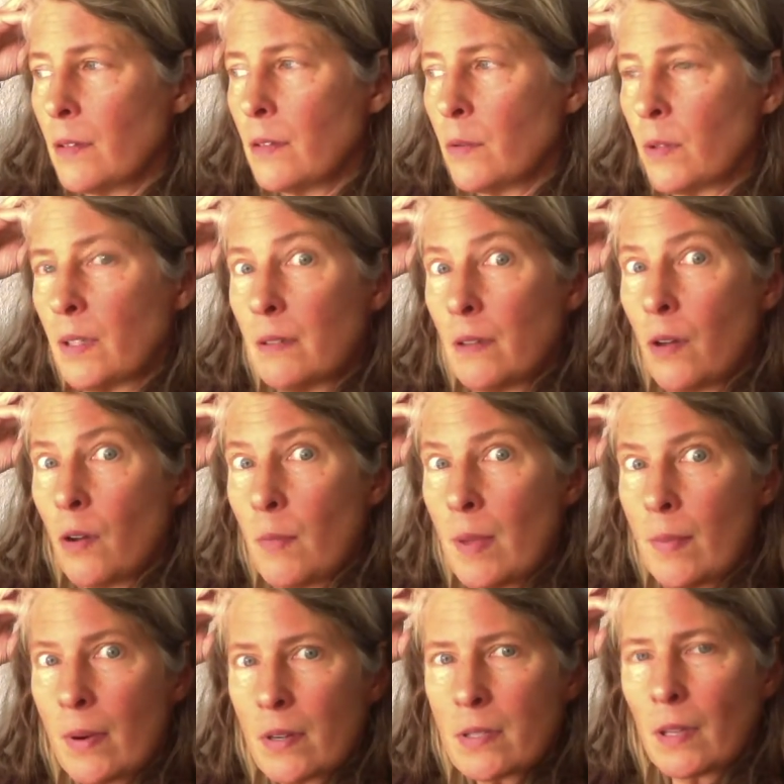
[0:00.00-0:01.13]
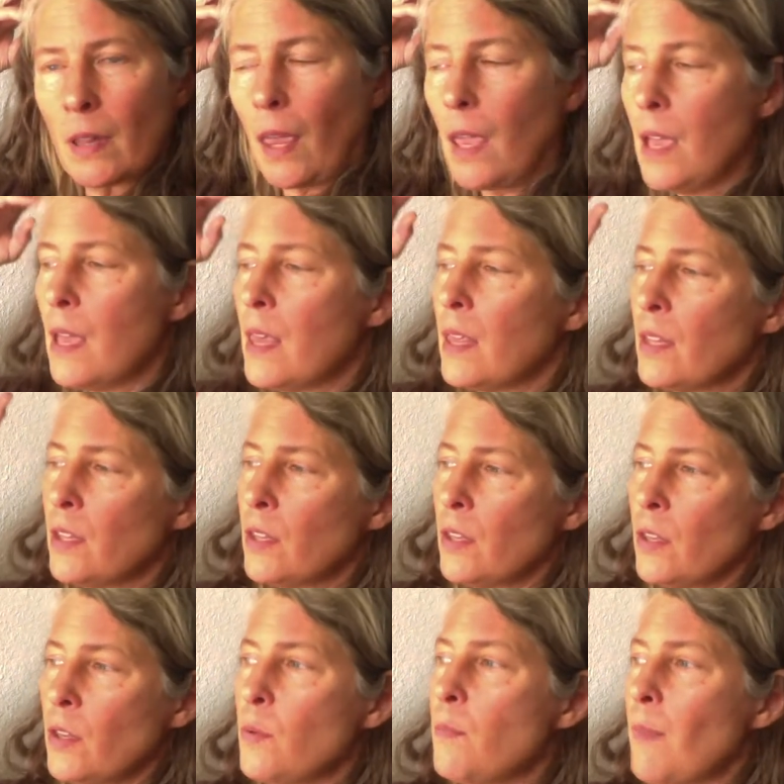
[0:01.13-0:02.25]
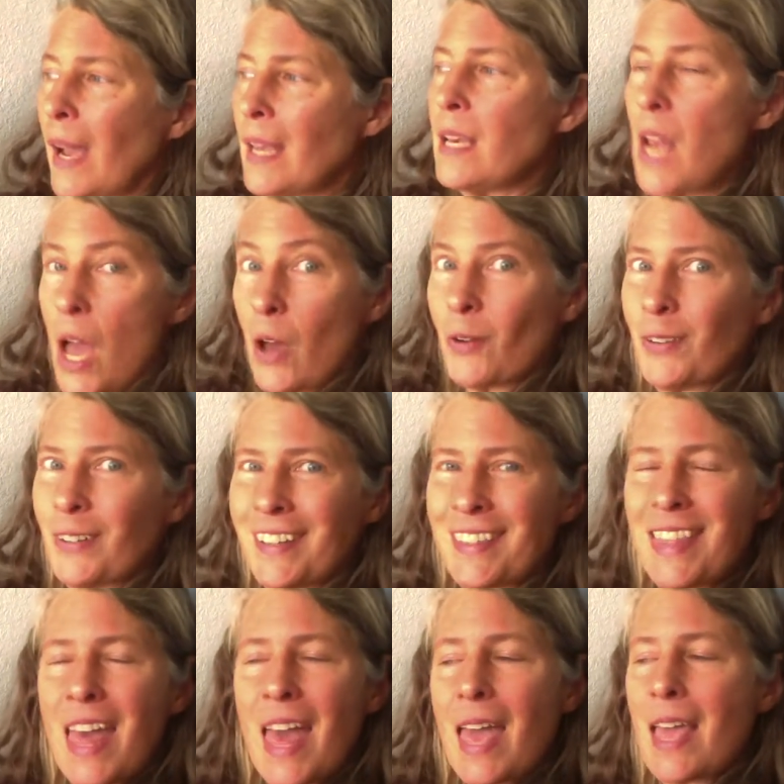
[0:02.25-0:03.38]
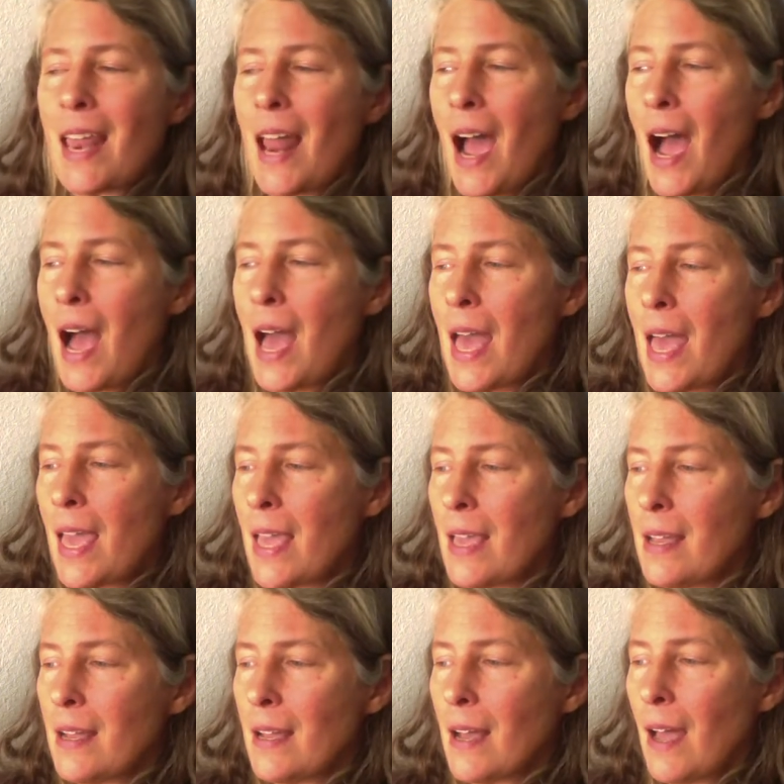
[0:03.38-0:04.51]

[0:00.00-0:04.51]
or you know me personally, you might know that I